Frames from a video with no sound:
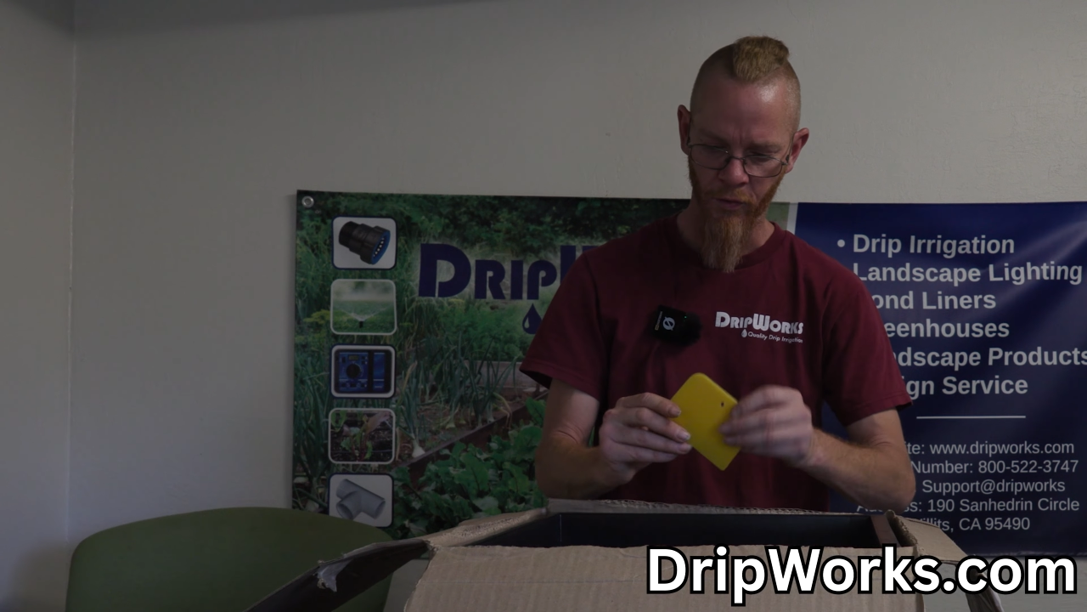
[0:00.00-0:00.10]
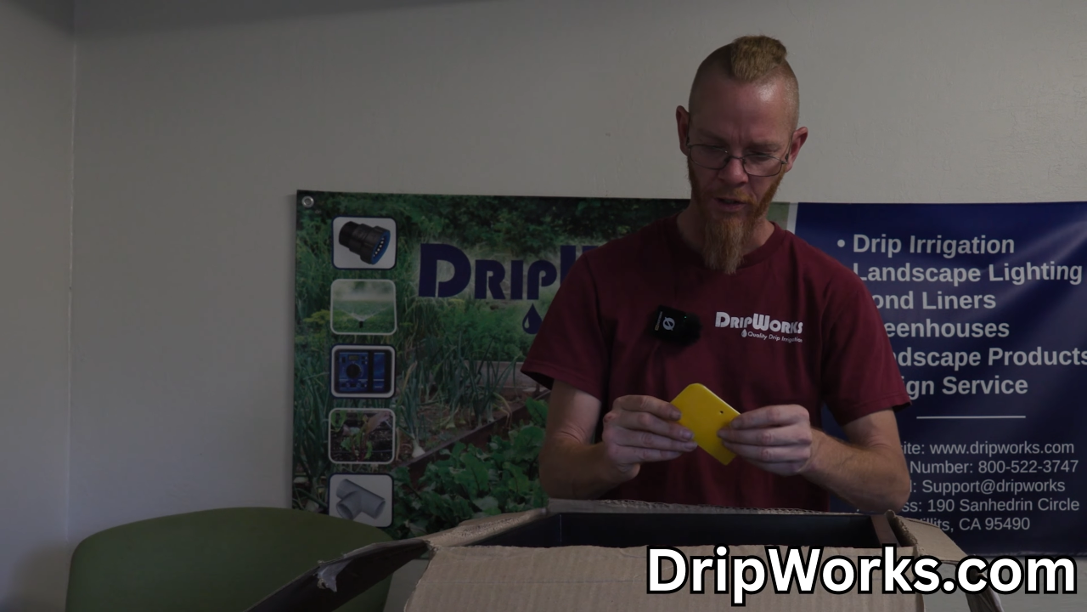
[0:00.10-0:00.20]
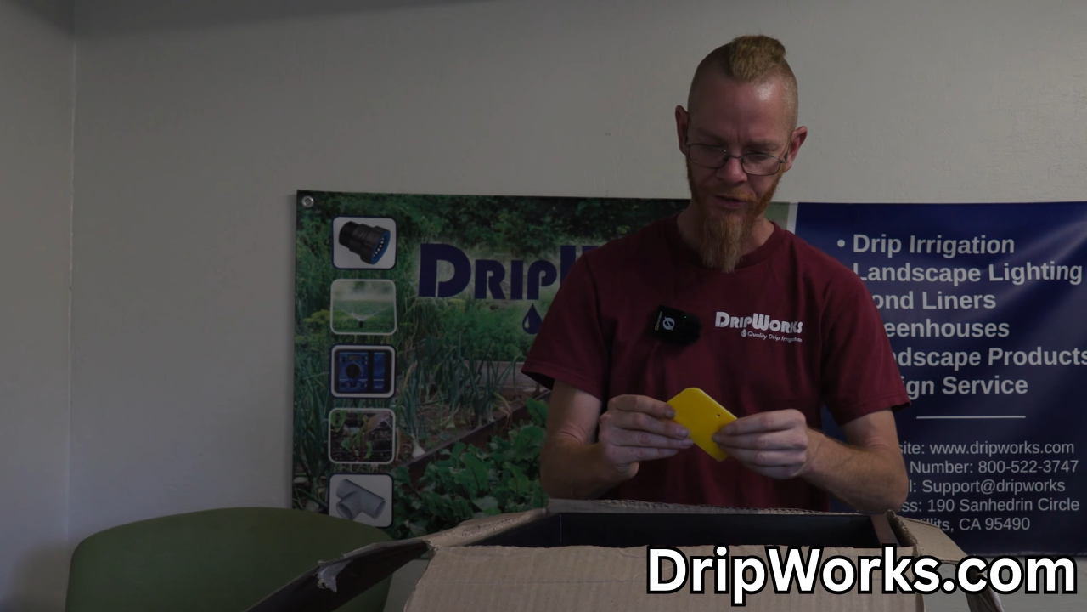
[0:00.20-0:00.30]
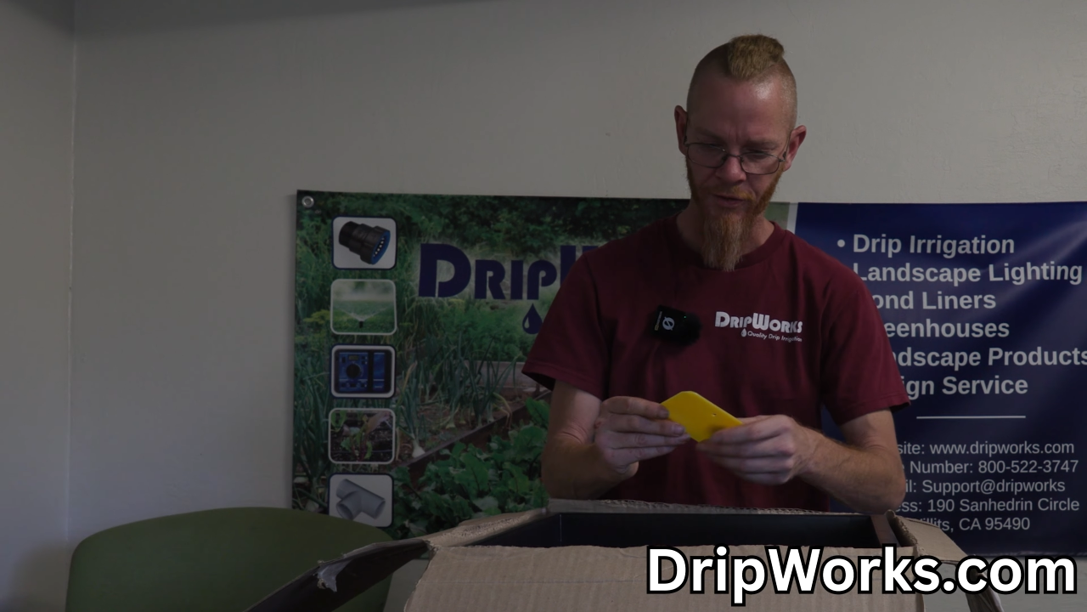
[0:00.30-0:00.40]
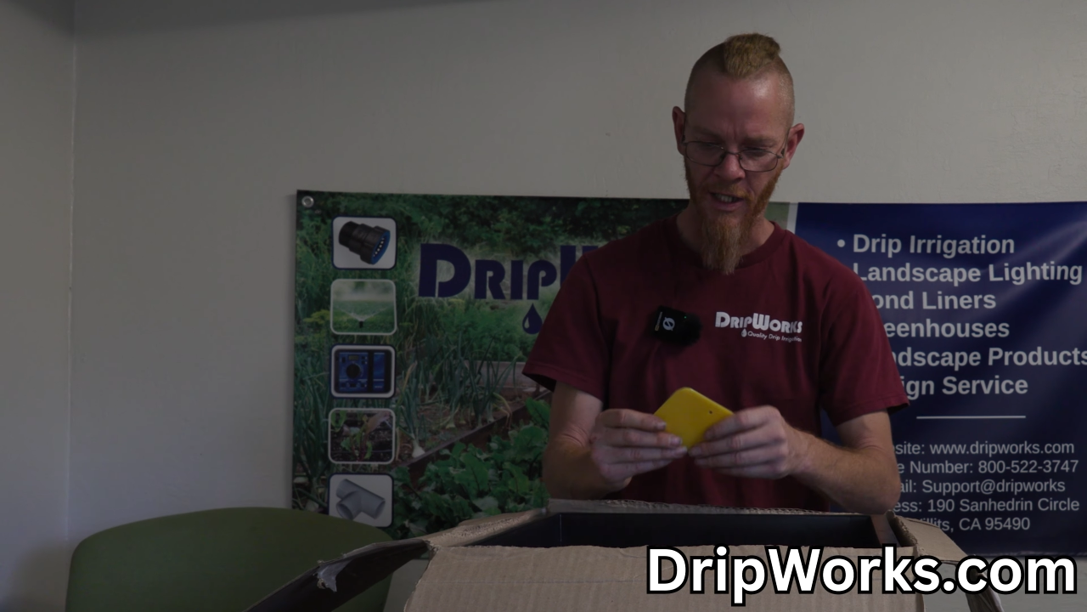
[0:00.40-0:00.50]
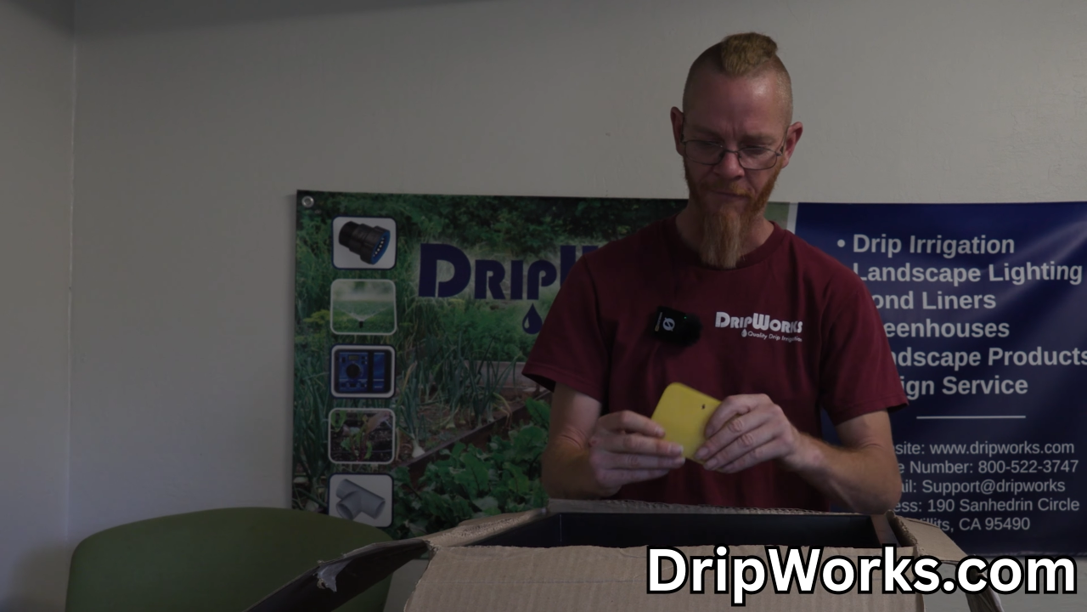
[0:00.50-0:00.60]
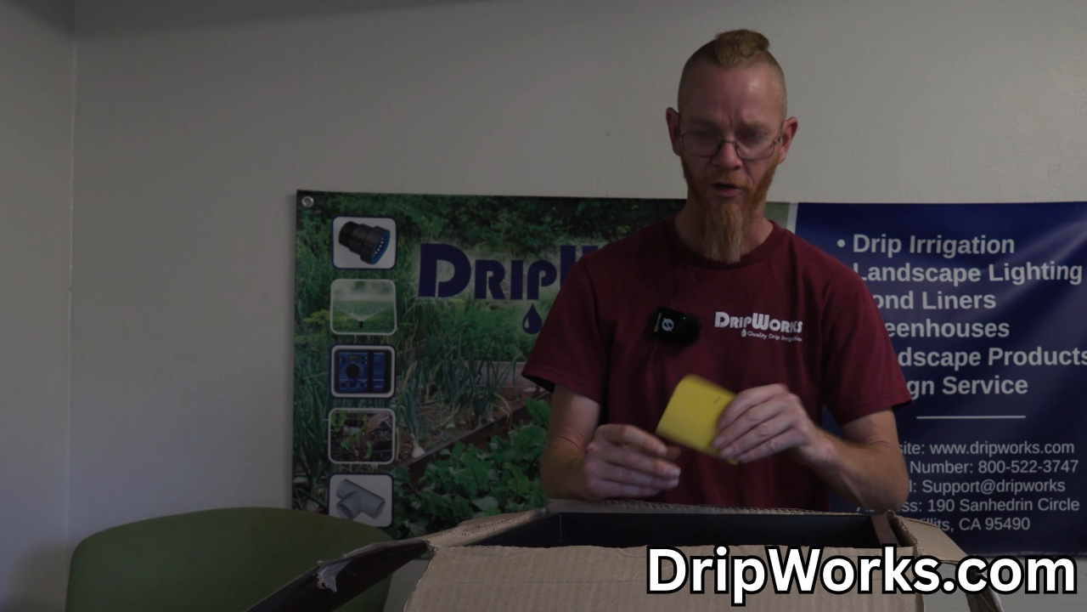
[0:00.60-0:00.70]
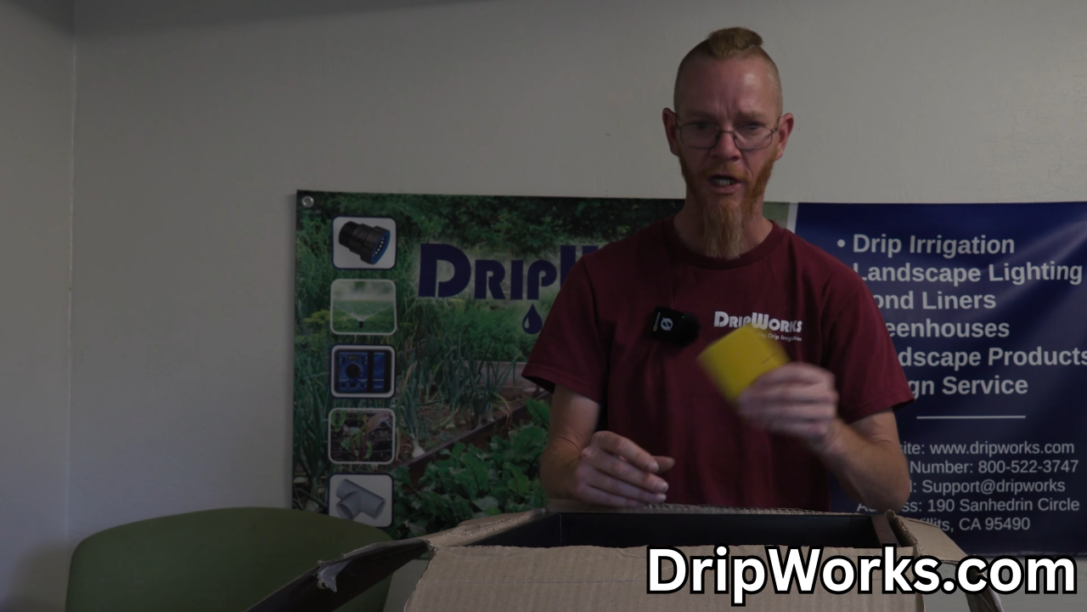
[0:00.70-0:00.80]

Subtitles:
we also have our